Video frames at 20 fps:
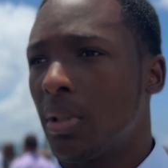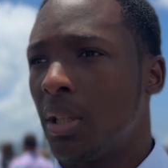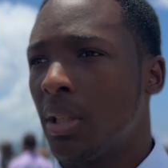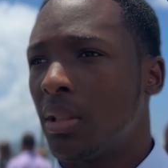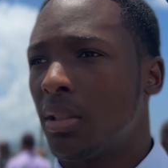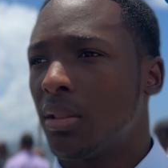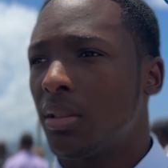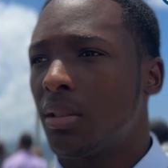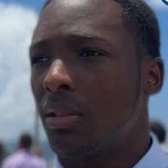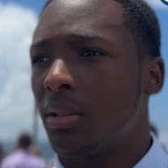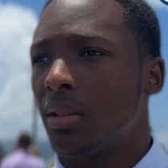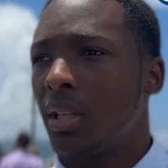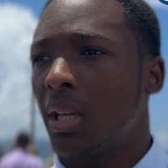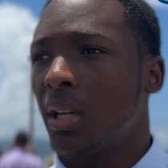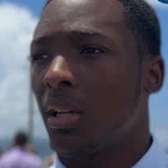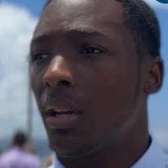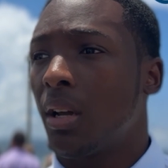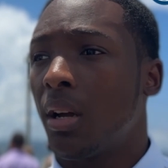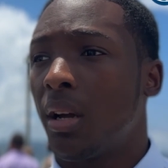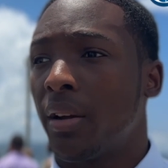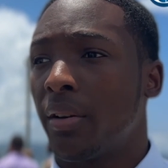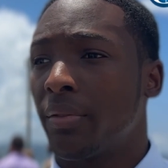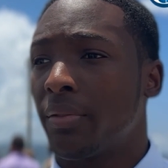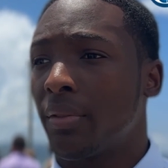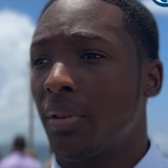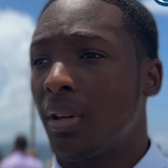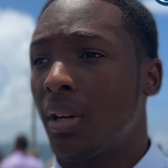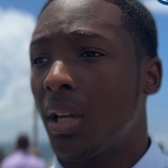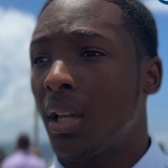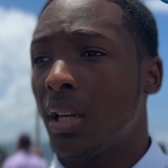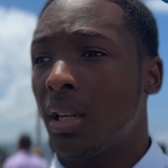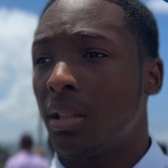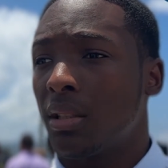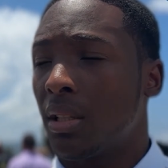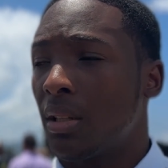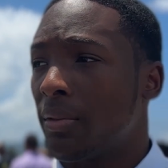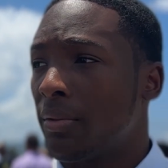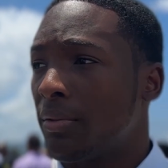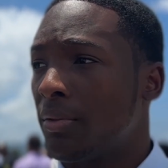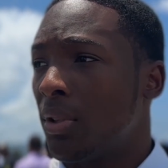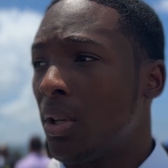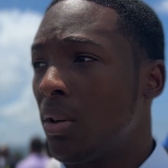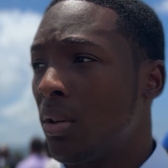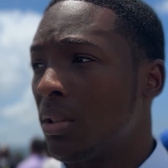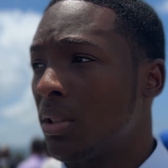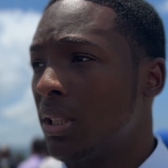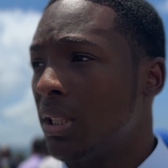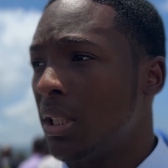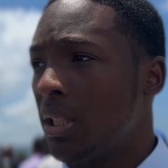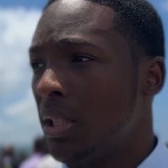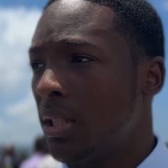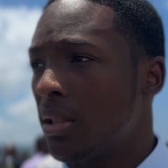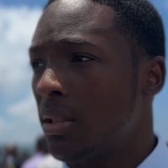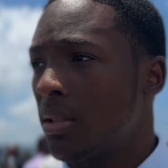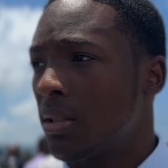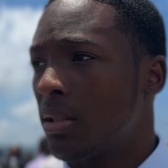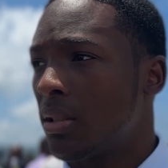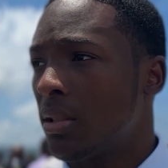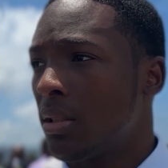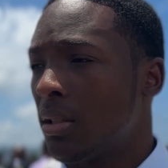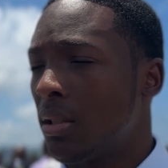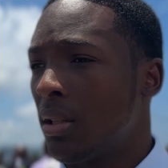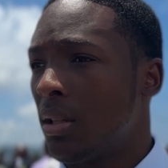It can offer a lot of young teens